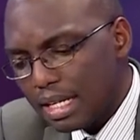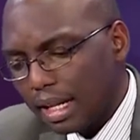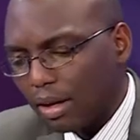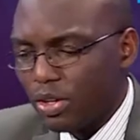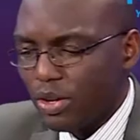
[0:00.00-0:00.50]

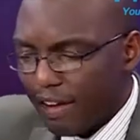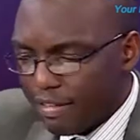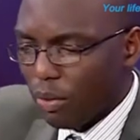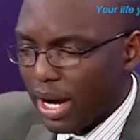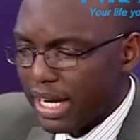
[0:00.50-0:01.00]
So, you have
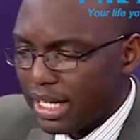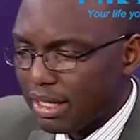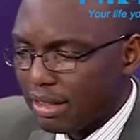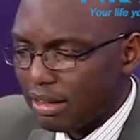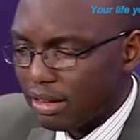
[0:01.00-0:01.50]
a Word
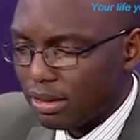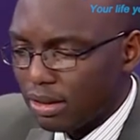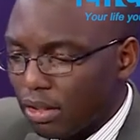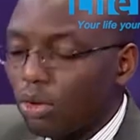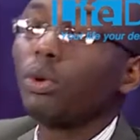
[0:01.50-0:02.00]

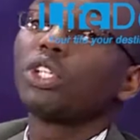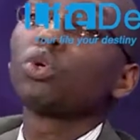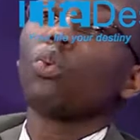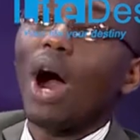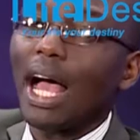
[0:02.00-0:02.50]

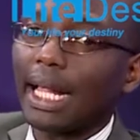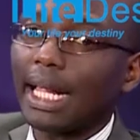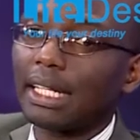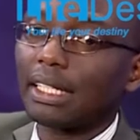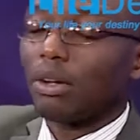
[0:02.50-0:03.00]
which
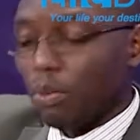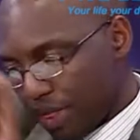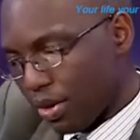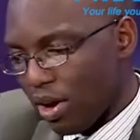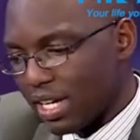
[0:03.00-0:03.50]
was
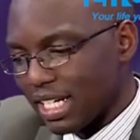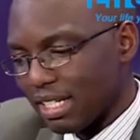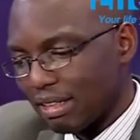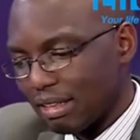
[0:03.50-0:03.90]
with God